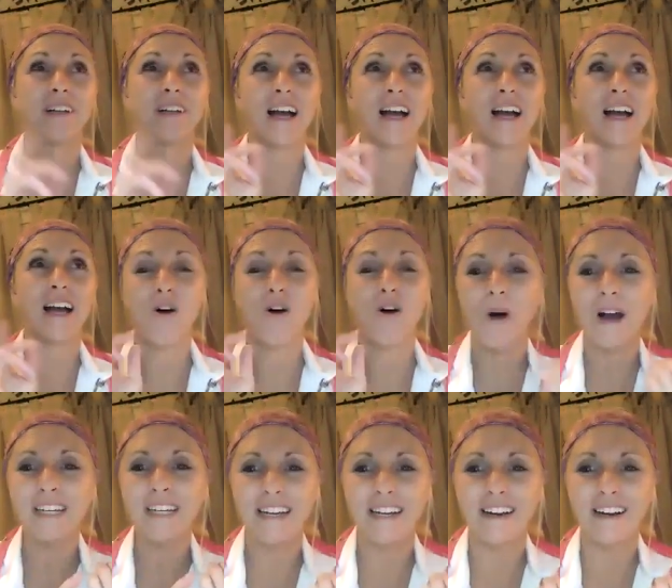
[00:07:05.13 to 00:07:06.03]

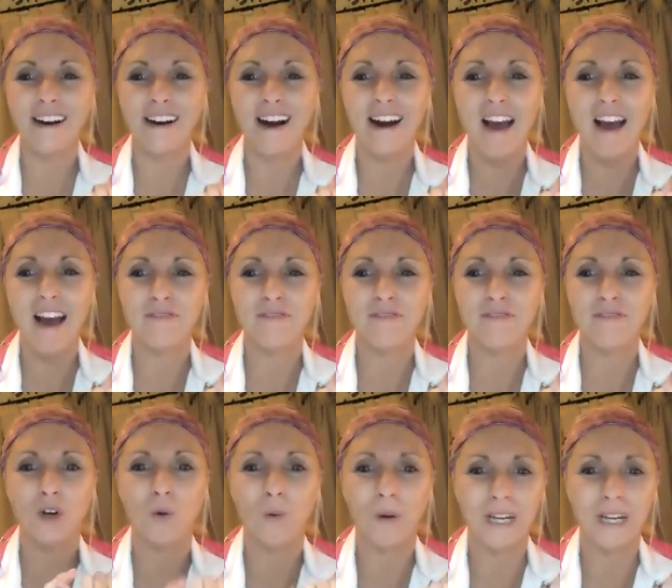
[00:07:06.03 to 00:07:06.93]
1 year after
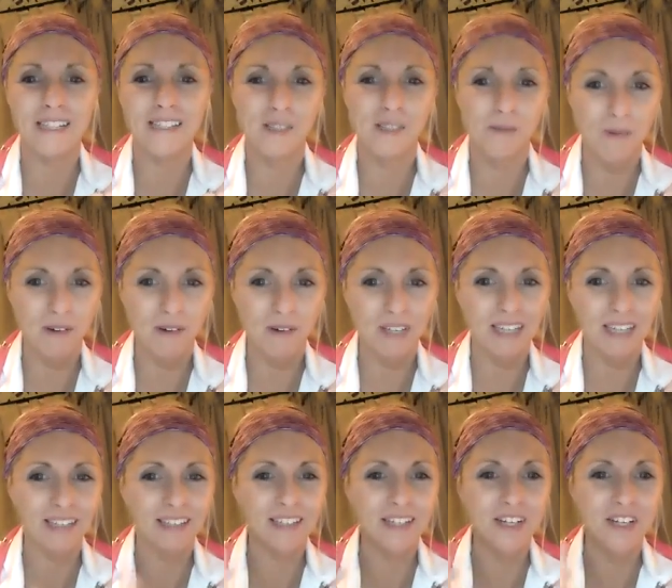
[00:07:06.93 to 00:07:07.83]
quitting
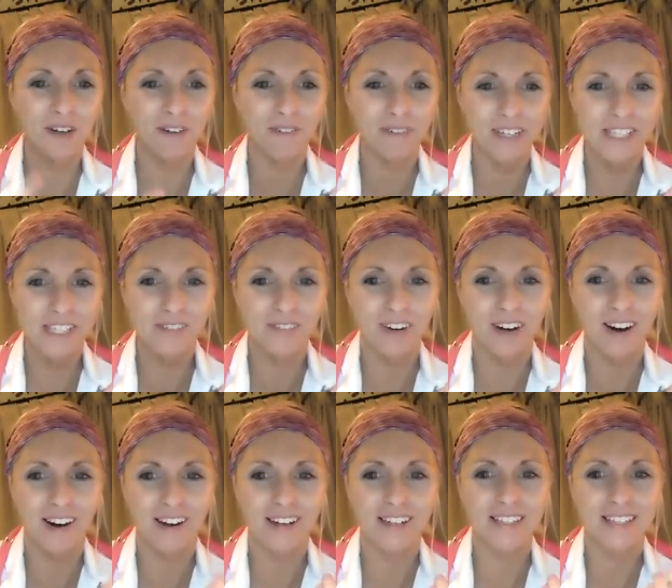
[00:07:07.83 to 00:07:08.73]
smoking, your risk for
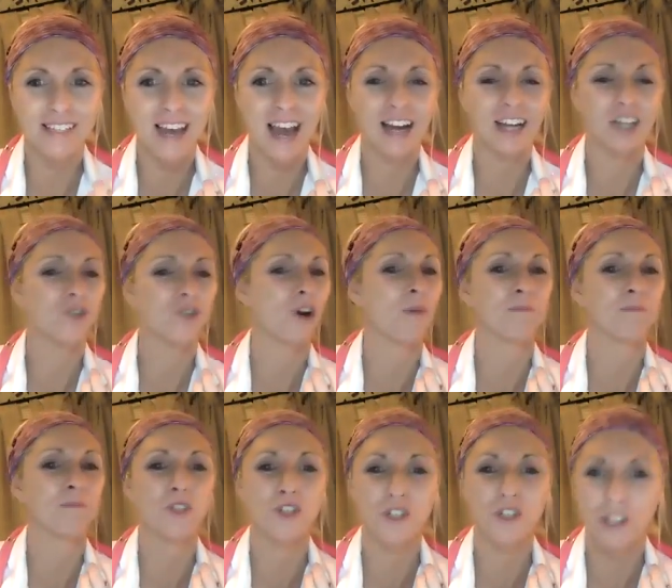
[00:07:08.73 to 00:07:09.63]
heart attack
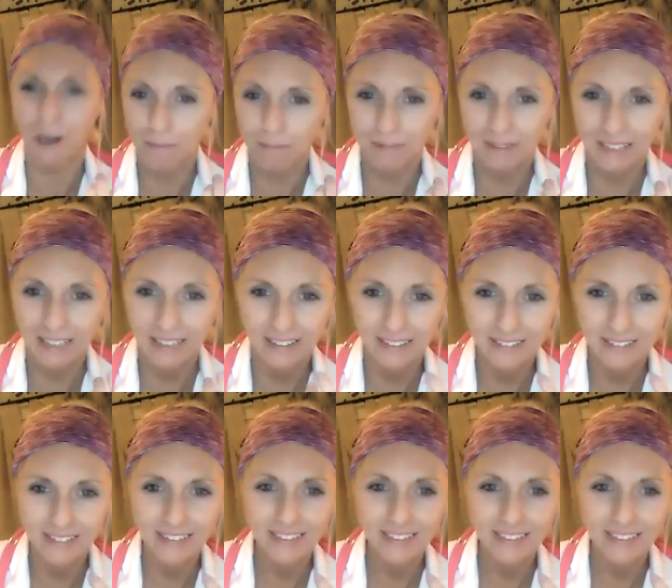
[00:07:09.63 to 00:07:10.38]
drops sharply.